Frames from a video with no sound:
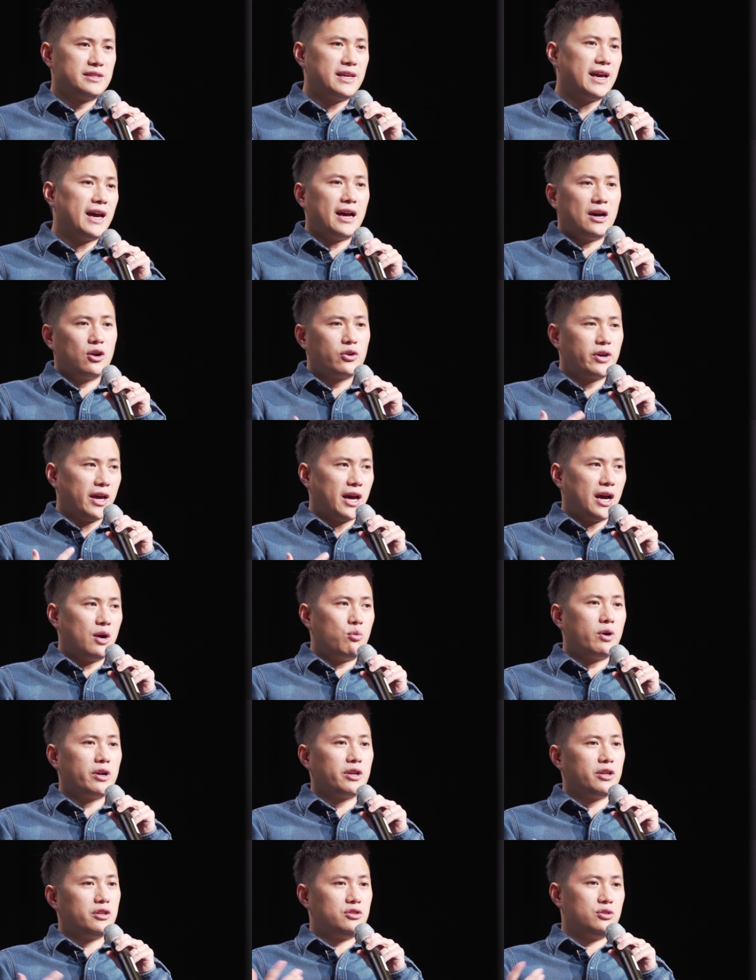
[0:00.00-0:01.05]
yeah, okay, I
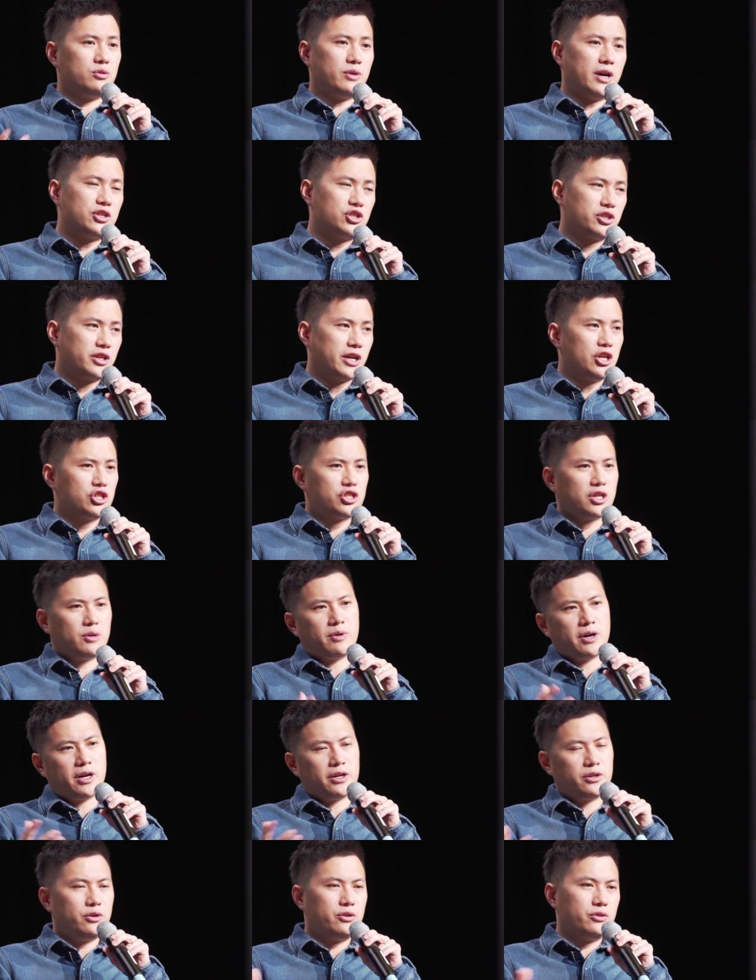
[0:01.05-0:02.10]
wanted to do education.
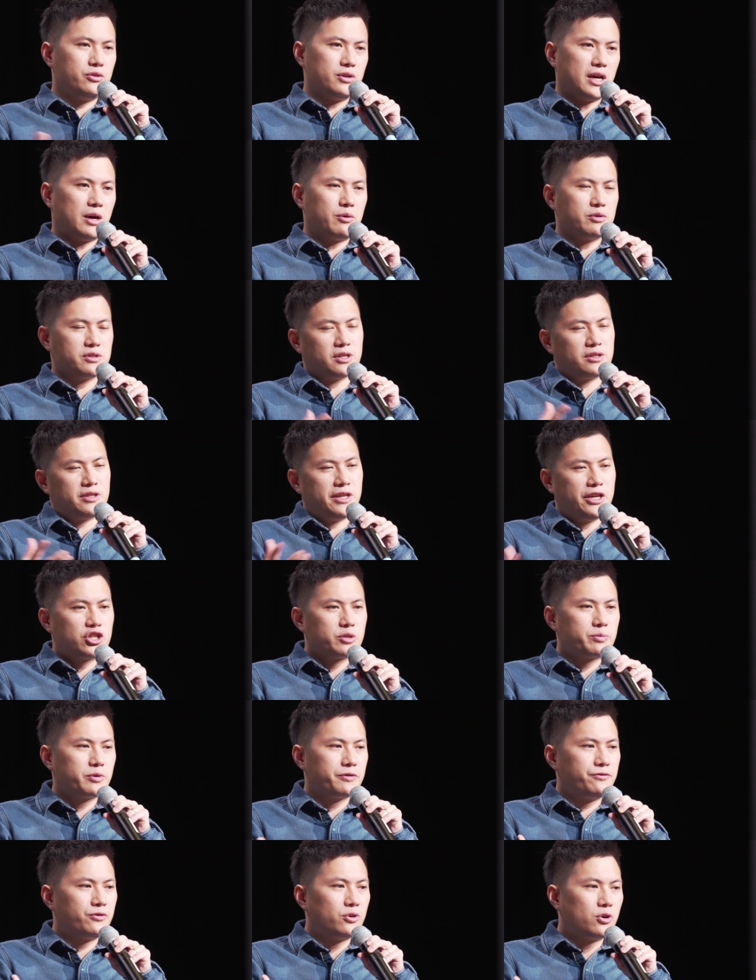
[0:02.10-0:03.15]
I was a
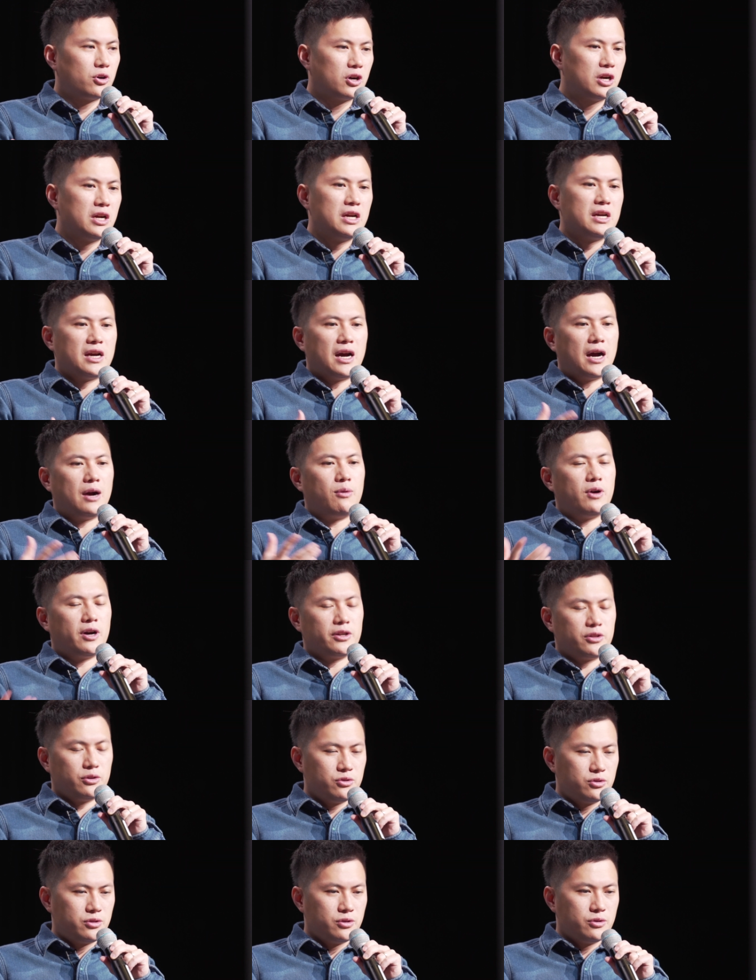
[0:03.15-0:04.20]
teacher before. I
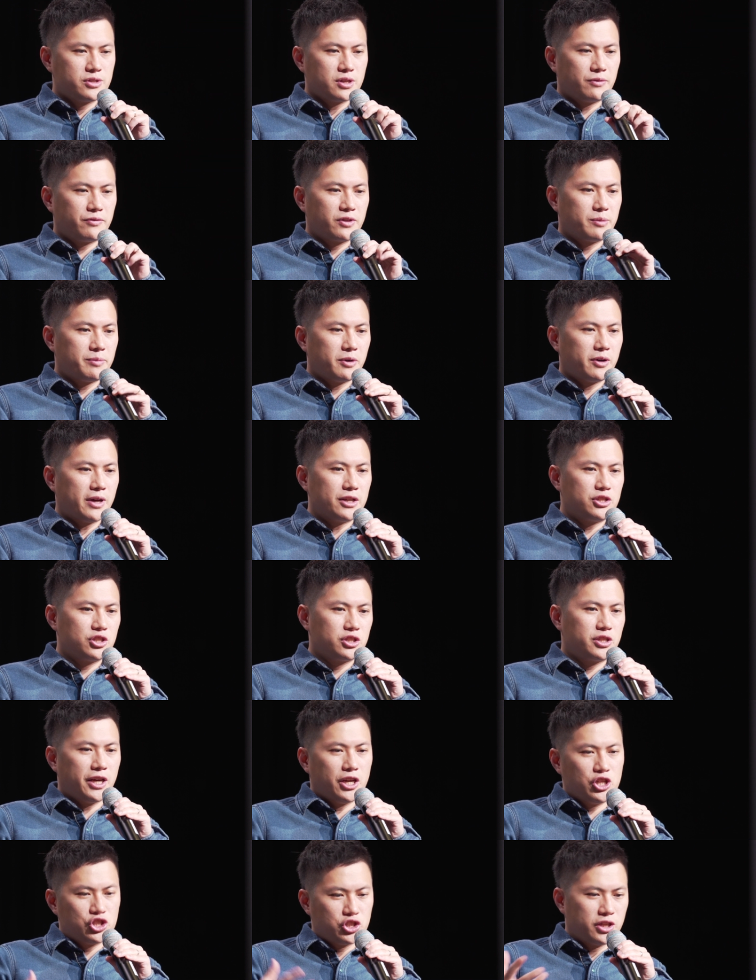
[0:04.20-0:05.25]
wanted to do something about
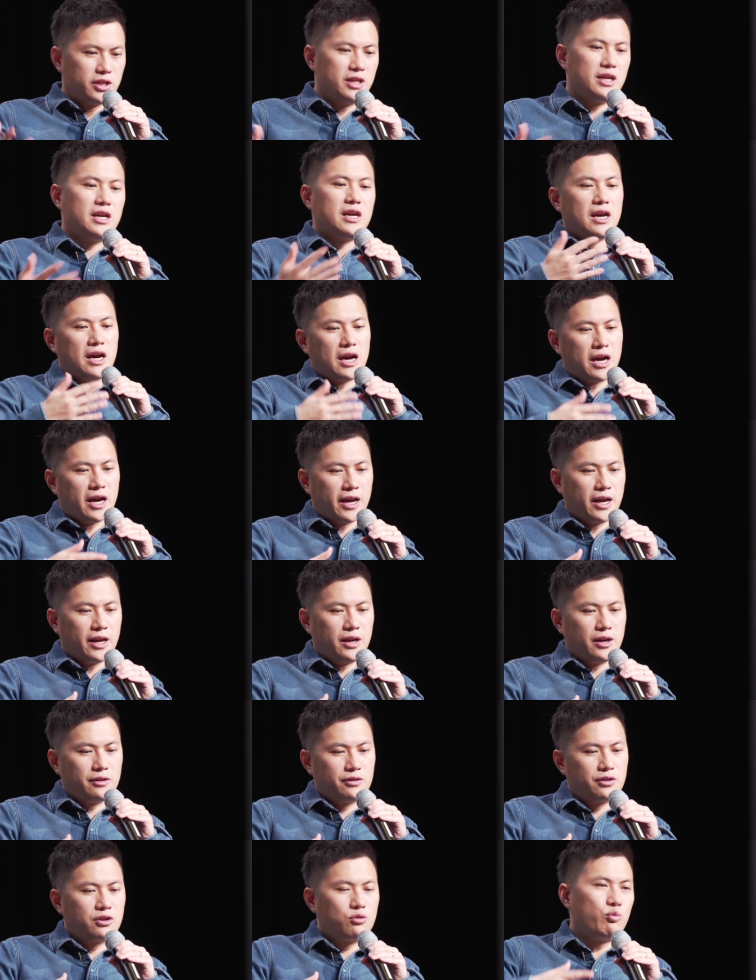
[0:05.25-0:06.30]
education.
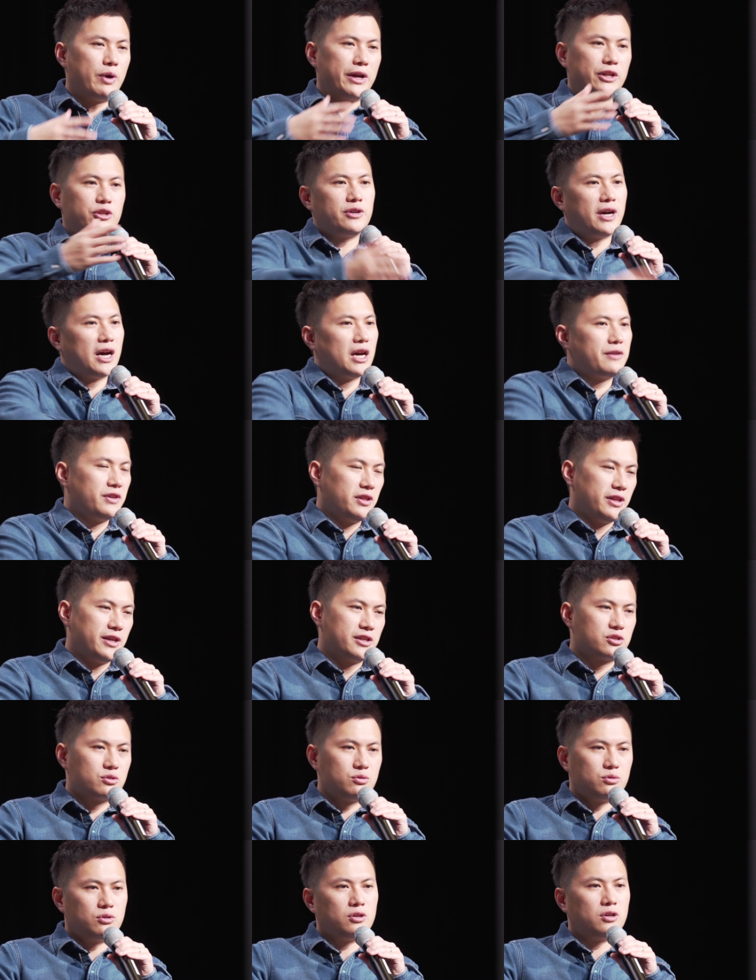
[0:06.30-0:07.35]
I went to Ivy League
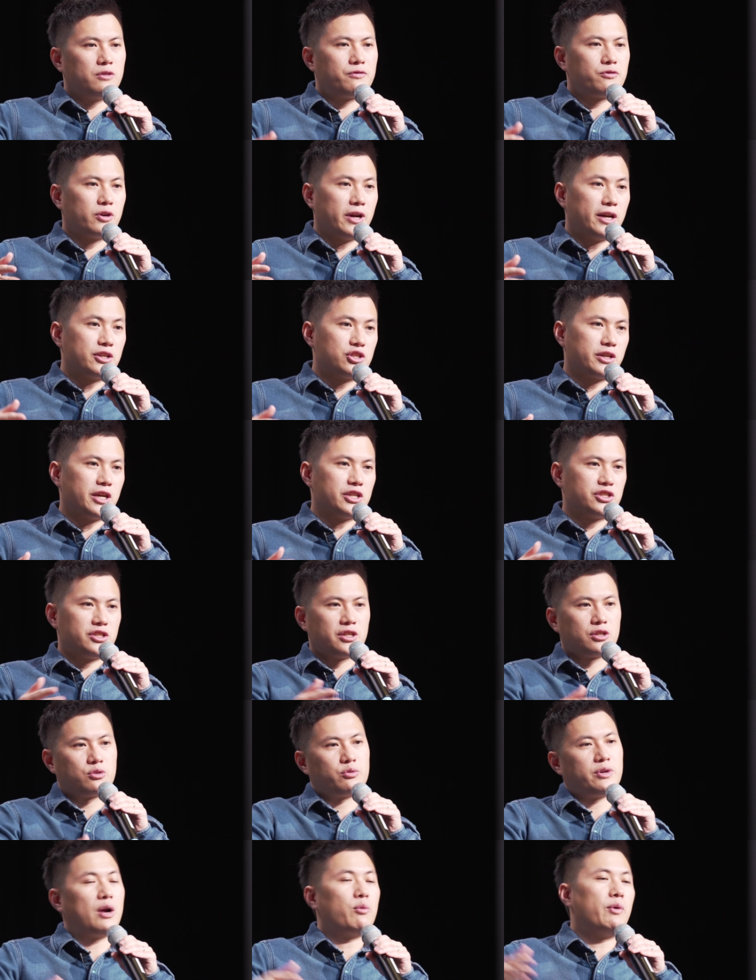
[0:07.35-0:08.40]
school for an education
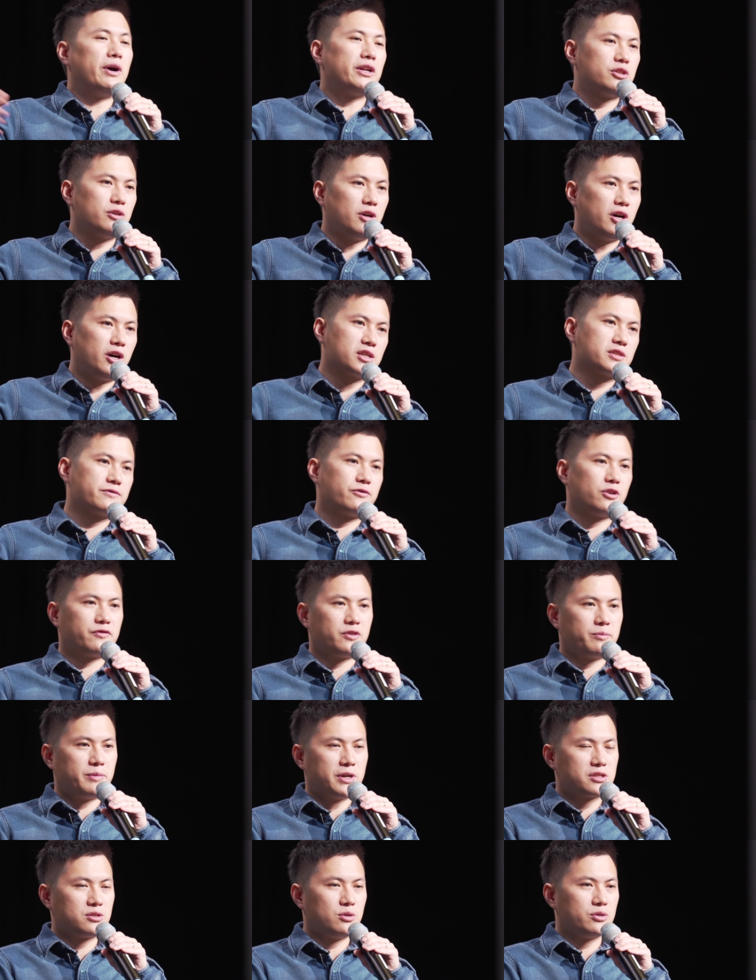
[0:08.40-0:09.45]
degree. I went to Oxford
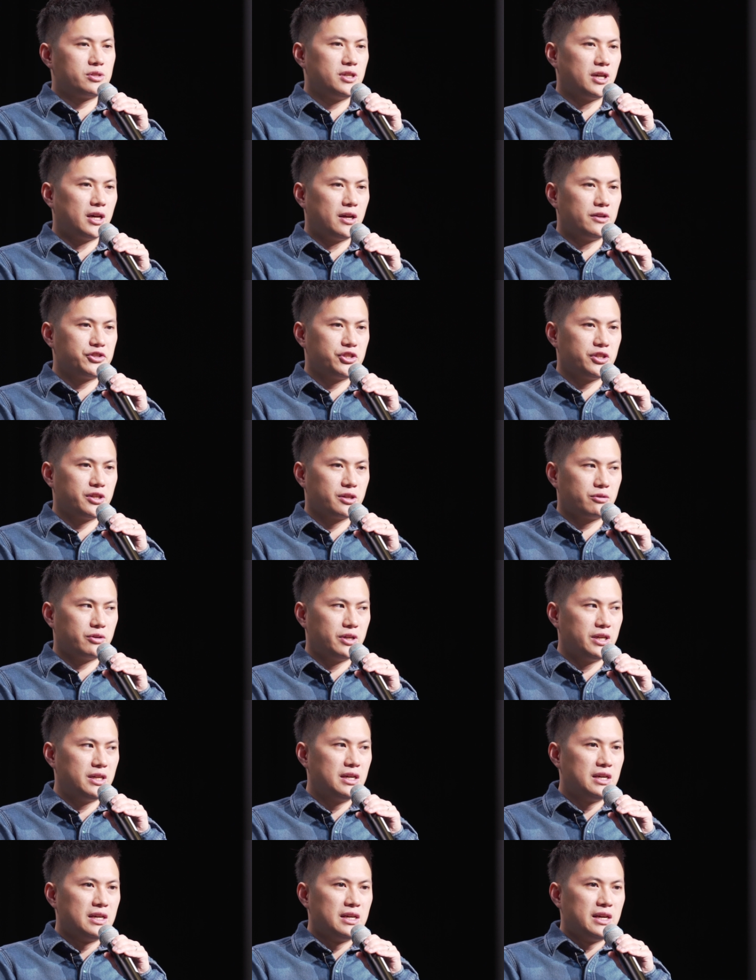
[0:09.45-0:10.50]
for my sociology
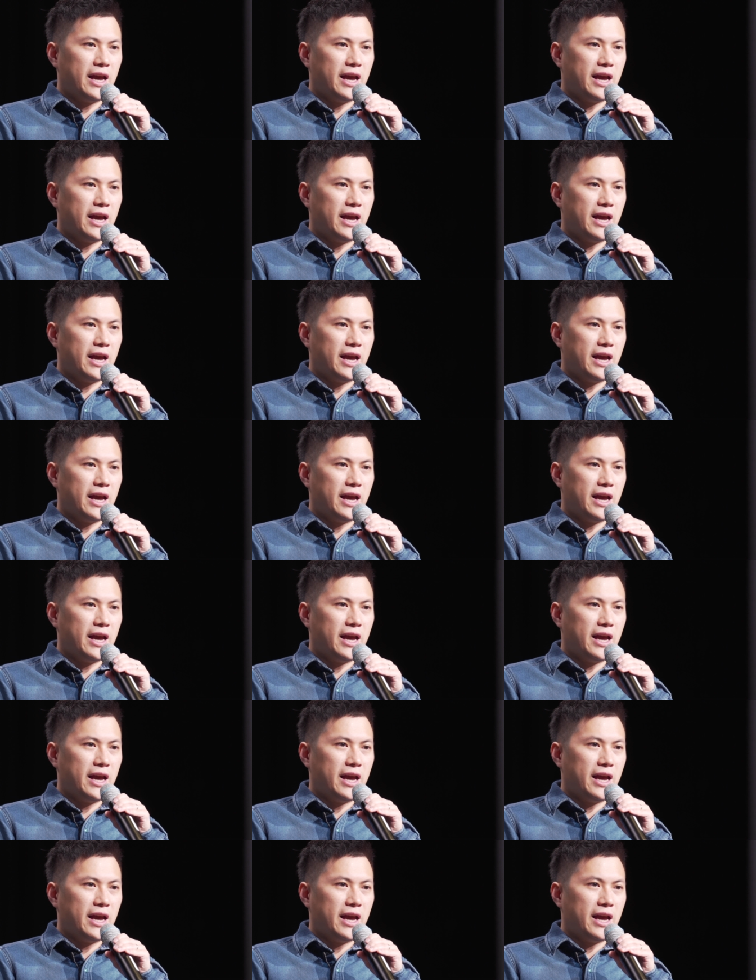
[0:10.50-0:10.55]
degree.